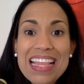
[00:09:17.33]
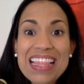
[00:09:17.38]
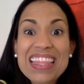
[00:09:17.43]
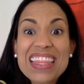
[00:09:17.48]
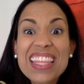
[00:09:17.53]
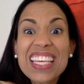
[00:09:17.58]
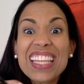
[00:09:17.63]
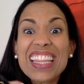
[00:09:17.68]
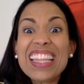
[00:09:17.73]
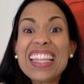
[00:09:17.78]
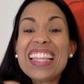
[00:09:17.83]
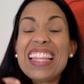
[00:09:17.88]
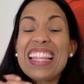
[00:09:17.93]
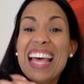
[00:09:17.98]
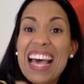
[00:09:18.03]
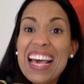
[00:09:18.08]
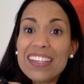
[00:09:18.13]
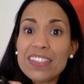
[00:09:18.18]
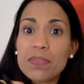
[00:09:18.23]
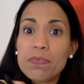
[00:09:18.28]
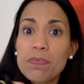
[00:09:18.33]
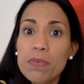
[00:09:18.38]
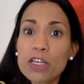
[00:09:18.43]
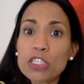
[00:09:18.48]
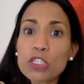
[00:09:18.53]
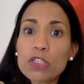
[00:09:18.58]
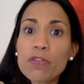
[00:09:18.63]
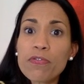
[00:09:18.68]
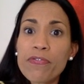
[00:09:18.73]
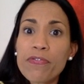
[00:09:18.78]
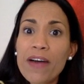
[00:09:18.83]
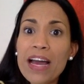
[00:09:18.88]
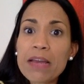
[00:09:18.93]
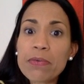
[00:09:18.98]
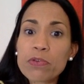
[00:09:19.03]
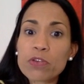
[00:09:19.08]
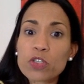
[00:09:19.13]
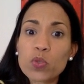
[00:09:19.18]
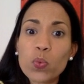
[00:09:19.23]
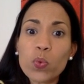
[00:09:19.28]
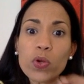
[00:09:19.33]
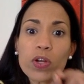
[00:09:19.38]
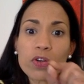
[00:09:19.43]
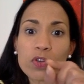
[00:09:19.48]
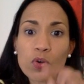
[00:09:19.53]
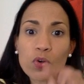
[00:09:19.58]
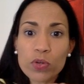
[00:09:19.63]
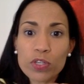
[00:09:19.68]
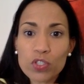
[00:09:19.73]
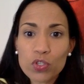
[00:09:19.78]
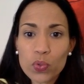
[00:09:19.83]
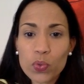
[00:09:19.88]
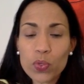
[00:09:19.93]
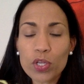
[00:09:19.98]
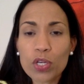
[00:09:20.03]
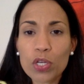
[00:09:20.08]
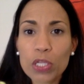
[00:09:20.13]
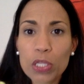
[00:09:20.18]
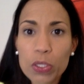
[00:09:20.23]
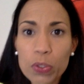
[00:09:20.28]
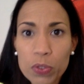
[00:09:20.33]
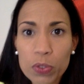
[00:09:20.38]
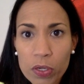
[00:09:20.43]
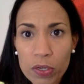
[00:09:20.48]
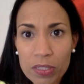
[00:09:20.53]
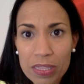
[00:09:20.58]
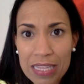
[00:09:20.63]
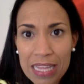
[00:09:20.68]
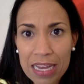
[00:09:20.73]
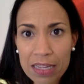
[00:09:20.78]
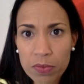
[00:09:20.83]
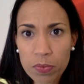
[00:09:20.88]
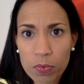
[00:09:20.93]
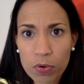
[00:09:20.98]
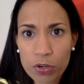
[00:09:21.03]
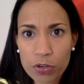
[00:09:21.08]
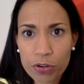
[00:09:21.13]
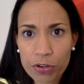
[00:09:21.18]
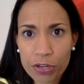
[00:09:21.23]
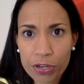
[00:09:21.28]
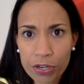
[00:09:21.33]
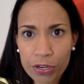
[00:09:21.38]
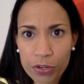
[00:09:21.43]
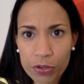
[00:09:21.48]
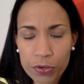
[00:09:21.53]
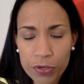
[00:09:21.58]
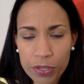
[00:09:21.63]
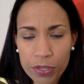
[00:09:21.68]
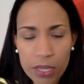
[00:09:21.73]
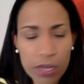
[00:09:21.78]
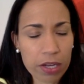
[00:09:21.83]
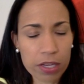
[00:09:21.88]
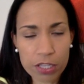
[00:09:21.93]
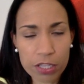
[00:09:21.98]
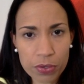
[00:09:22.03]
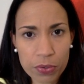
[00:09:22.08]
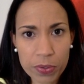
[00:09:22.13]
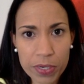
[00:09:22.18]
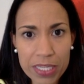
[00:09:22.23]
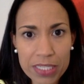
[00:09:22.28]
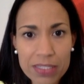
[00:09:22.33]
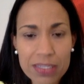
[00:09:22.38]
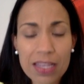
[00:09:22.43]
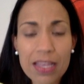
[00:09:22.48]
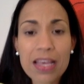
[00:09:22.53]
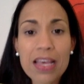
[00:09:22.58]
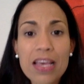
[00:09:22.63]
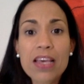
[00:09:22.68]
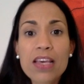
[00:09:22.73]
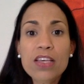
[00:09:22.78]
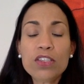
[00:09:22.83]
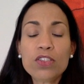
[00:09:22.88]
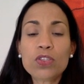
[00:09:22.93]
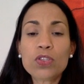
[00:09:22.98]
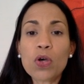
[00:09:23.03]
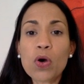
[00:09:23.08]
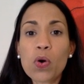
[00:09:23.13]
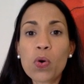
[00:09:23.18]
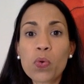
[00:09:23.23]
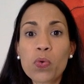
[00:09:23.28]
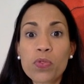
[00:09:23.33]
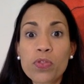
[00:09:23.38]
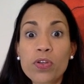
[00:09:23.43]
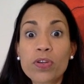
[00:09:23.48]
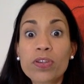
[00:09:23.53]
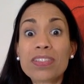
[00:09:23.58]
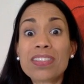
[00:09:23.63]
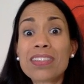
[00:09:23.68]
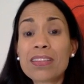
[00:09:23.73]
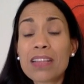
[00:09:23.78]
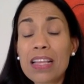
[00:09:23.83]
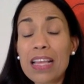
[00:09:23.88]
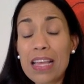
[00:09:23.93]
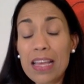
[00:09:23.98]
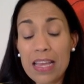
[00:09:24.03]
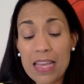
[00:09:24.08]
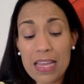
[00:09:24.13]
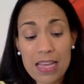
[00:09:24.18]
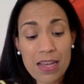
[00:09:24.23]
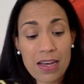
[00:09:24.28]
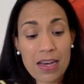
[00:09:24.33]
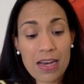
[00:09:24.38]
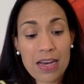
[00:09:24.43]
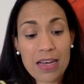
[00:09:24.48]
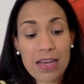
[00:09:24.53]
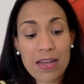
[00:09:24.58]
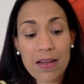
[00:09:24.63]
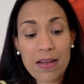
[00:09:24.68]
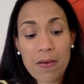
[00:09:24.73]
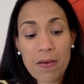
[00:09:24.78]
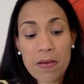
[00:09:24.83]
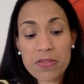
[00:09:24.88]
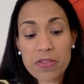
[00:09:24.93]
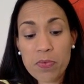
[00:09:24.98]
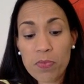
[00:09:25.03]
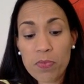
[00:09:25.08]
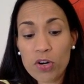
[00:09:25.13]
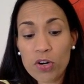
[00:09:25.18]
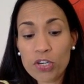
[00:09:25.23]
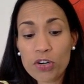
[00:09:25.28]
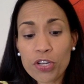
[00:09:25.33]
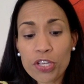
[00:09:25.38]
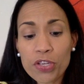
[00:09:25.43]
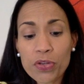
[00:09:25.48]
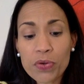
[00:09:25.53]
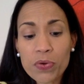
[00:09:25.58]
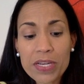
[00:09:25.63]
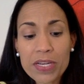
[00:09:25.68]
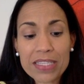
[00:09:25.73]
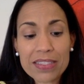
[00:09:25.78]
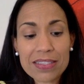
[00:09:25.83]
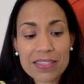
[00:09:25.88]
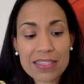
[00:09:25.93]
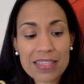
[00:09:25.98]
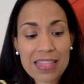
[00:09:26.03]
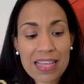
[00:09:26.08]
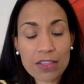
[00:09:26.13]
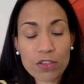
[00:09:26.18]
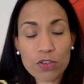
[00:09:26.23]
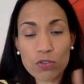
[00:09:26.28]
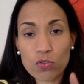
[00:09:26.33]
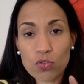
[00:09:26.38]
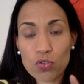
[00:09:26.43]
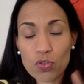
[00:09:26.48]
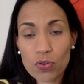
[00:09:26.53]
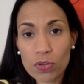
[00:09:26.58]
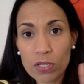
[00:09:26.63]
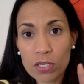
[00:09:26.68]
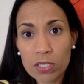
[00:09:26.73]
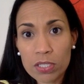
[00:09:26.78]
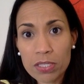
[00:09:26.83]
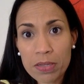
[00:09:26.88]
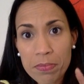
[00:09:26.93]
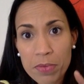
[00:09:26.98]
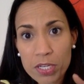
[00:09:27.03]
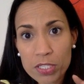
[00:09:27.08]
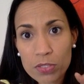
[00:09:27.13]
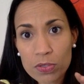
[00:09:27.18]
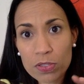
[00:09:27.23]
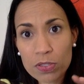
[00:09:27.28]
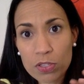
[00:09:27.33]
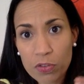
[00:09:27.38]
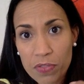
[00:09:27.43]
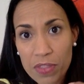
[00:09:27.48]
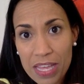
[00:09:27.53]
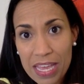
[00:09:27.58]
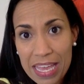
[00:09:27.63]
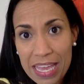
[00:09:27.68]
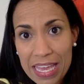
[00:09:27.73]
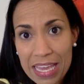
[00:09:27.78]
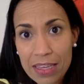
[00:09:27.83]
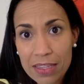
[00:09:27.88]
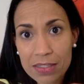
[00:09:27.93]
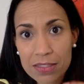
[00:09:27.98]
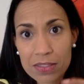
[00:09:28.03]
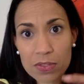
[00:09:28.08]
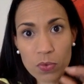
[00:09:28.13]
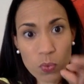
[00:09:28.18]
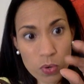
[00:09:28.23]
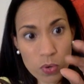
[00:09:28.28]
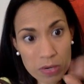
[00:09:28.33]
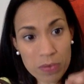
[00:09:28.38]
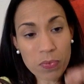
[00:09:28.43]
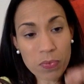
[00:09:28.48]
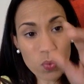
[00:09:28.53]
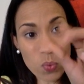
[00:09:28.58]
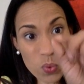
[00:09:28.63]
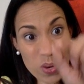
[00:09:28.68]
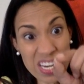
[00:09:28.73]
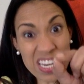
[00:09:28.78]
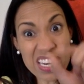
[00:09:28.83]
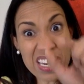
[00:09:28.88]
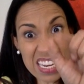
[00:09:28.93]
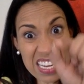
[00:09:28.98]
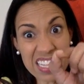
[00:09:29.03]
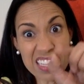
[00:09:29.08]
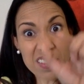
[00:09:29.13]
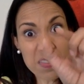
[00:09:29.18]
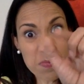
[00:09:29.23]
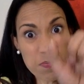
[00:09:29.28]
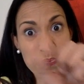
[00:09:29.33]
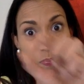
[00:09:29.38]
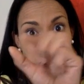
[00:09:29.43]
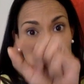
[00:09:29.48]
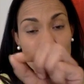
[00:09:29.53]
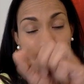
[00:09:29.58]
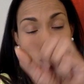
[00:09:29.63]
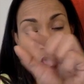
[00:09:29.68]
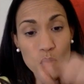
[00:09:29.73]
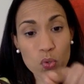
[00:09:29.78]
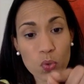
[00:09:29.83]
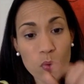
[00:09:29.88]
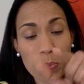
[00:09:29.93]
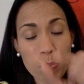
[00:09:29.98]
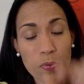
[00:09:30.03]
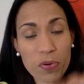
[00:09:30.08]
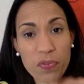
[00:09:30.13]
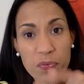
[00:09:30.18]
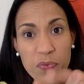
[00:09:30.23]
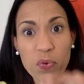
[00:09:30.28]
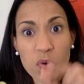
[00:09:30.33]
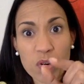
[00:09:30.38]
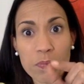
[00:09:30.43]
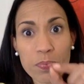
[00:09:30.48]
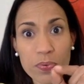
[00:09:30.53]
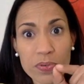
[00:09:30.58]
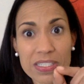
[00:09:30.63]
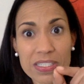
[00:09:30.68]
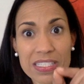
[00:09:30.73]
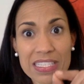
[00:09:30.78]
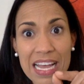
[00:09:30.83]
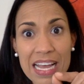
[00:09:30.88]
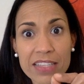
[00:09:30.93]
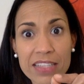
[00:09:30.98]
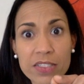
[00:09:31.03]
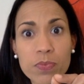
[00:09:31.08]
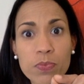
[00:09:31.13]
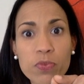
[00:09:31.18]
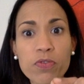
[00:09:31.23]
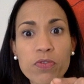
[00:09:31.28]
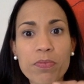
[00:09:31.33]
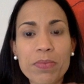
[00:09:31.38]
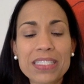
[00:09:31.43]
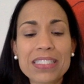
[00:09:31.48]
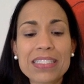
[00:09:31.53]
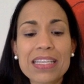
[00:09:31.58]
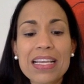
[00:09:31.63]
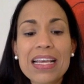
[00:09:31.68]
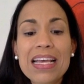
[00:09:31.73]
the less muscle fibers we're going to include on that motor unit. So there's the motor units that control the muscles of the hands, where we need to perform precise movements,